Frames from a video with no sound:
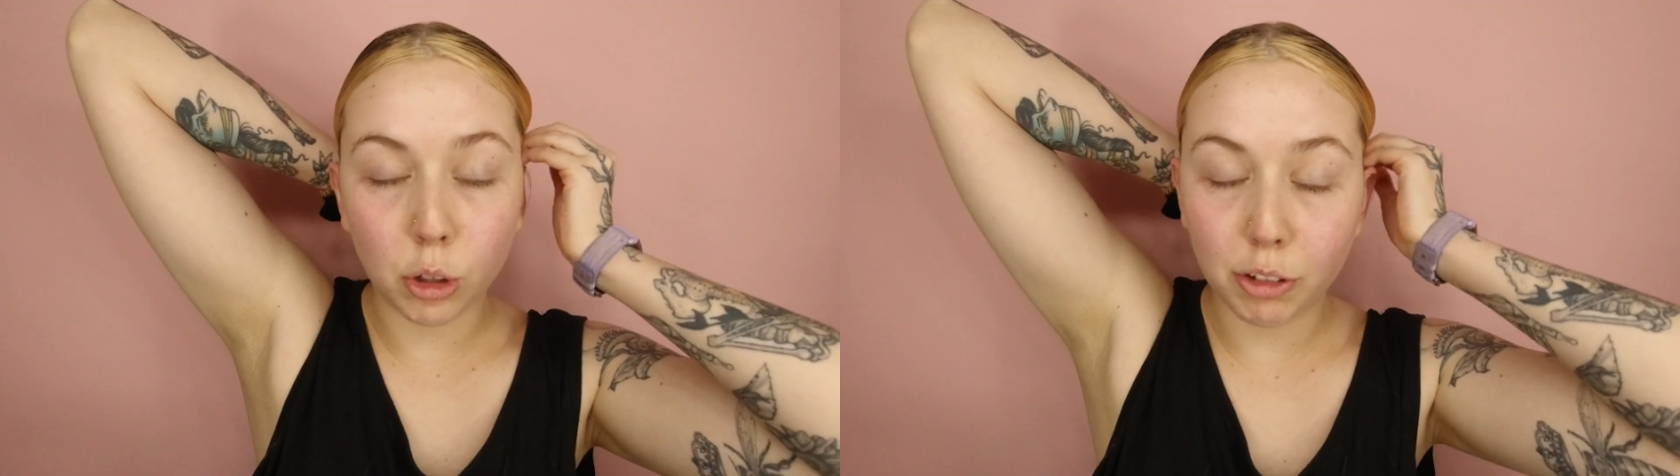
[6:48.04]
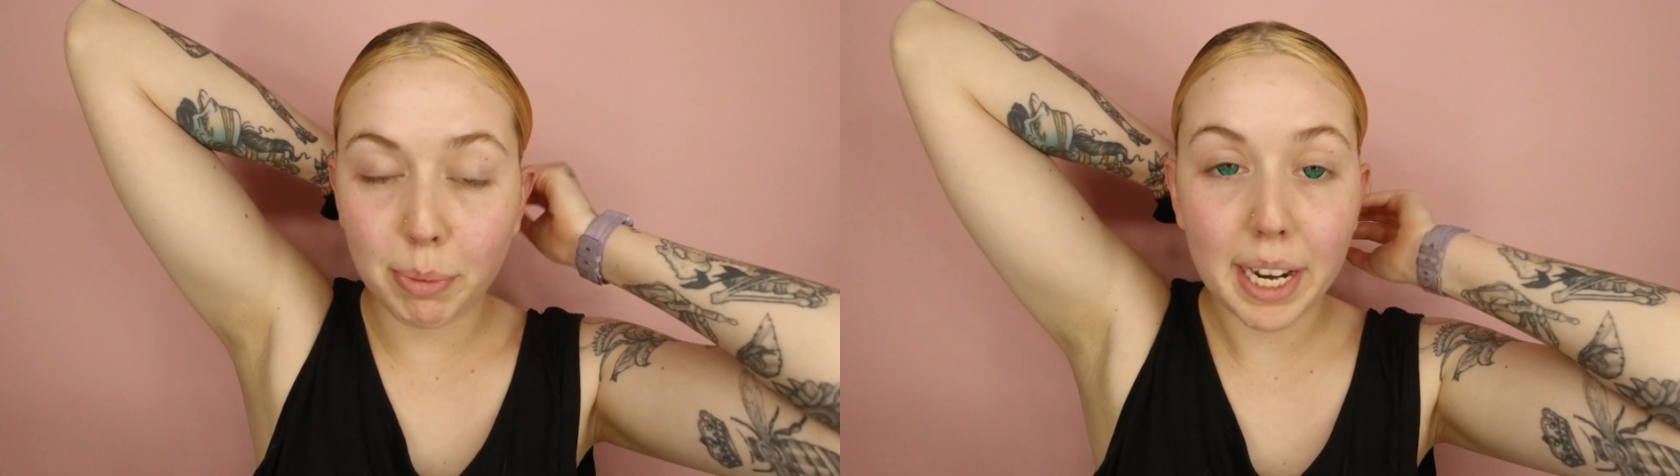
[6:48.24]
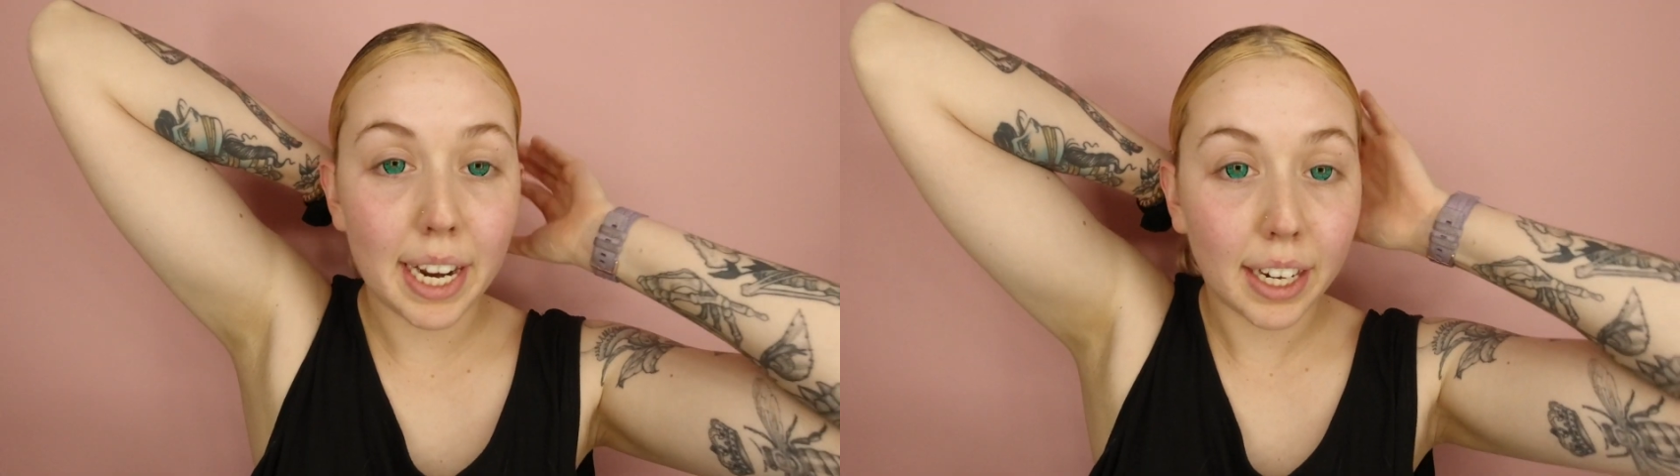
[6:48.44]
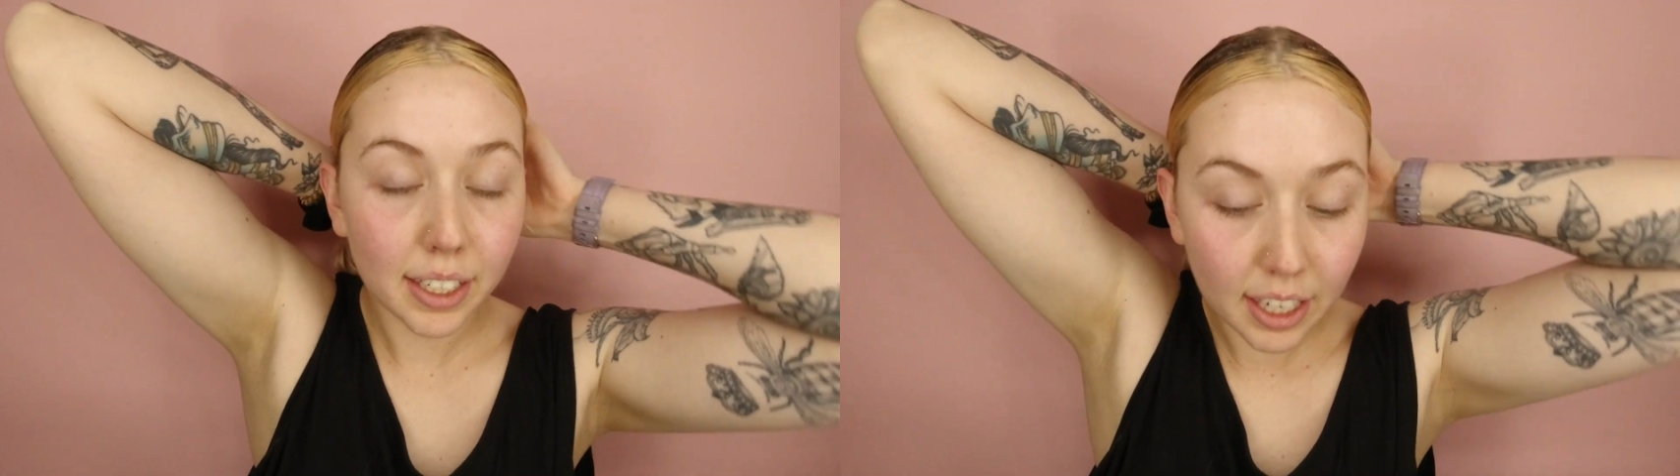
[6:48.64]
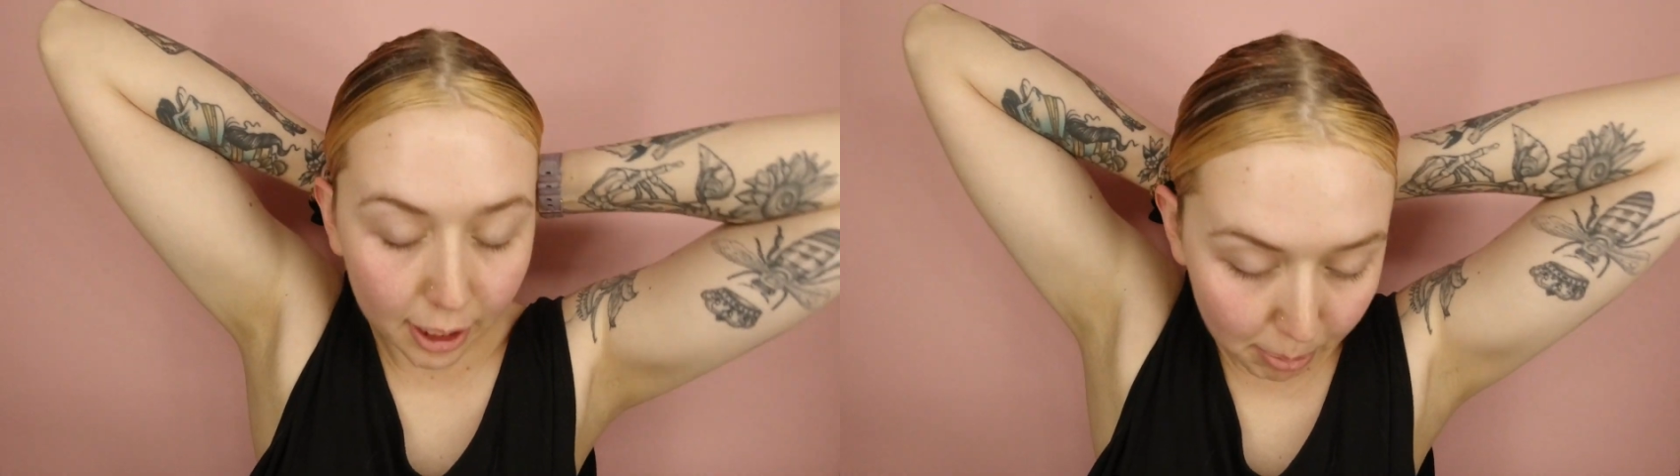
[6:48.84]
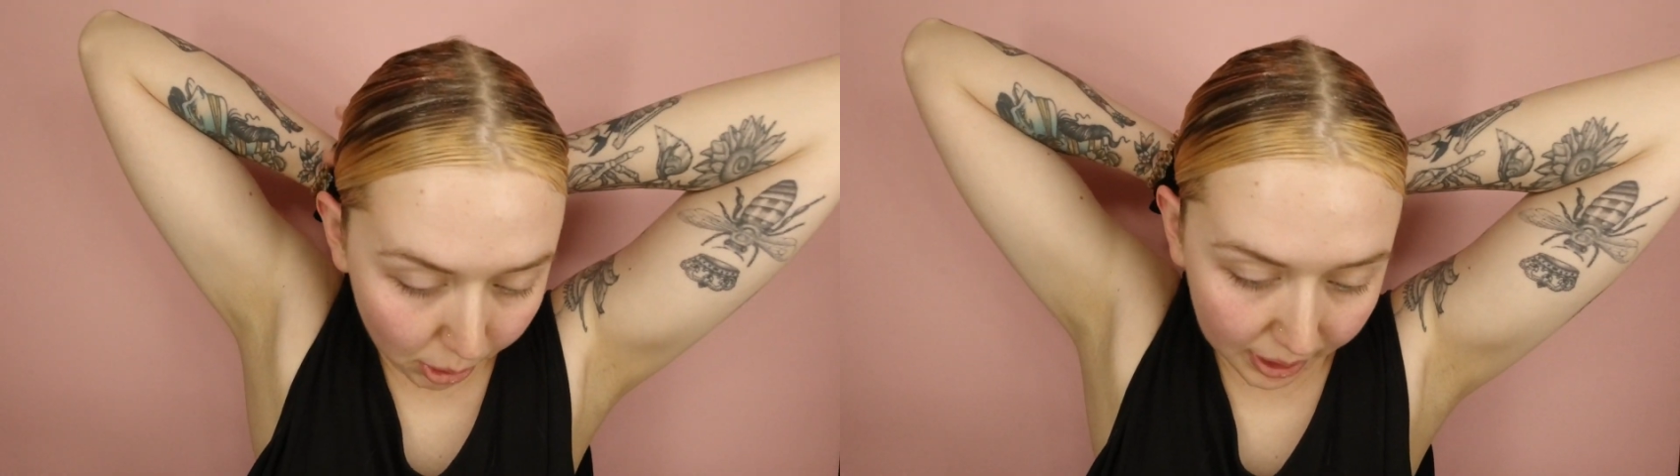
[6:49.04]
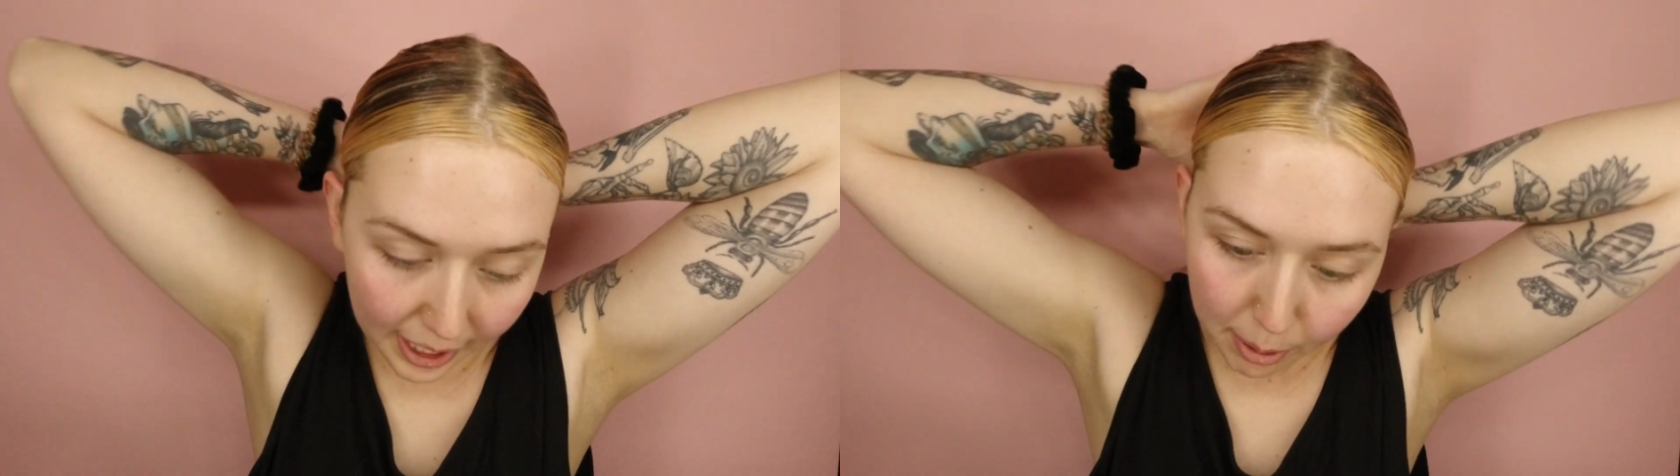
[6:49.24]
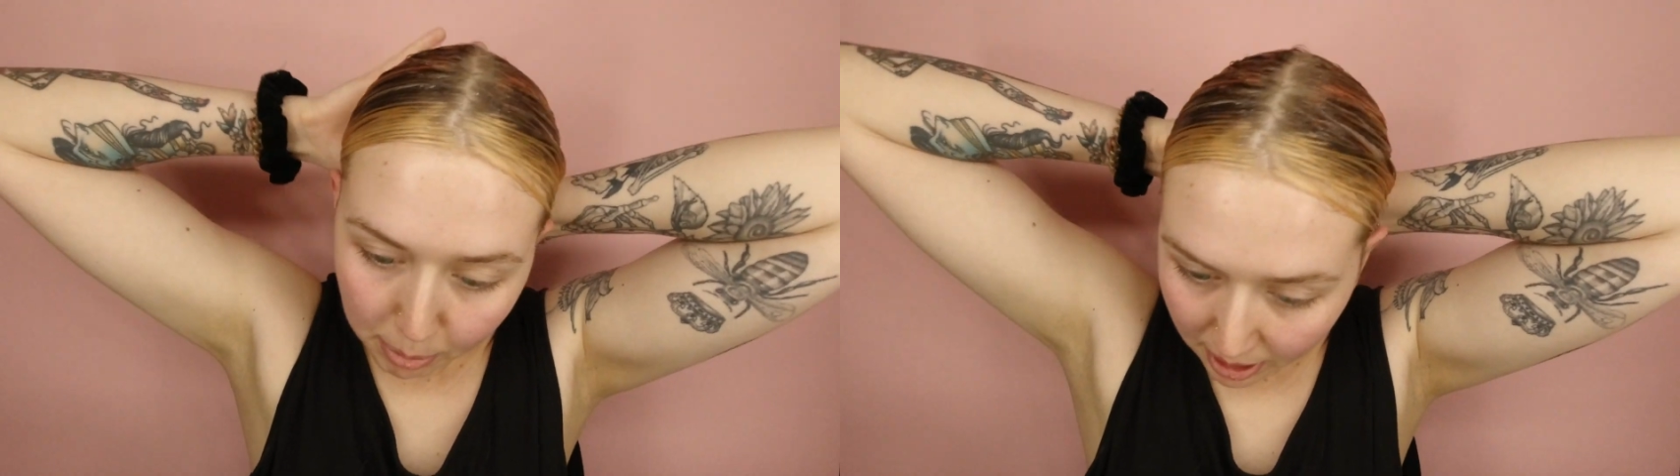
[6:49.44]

all of my hair inside the bald cap.